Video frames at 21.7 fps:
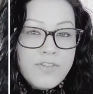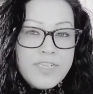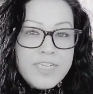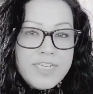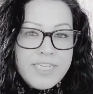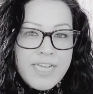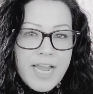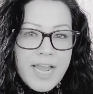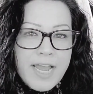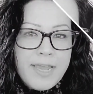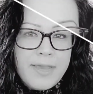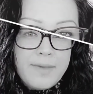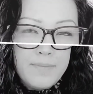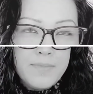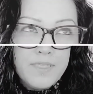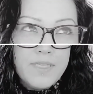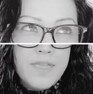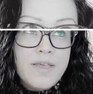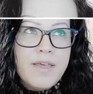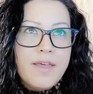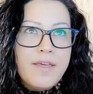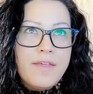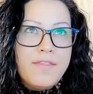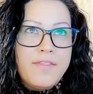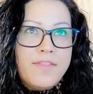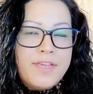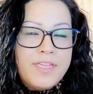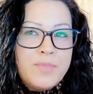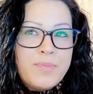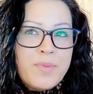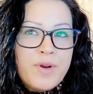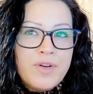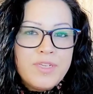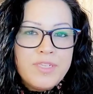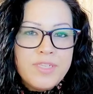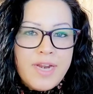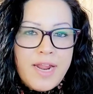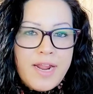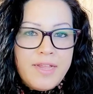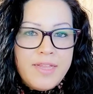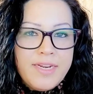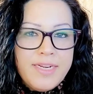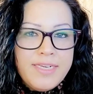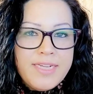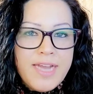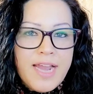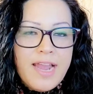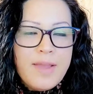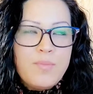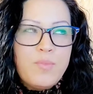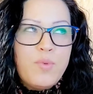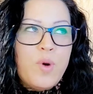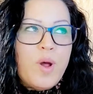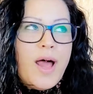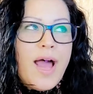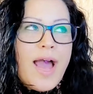Oftentimes, this personality type will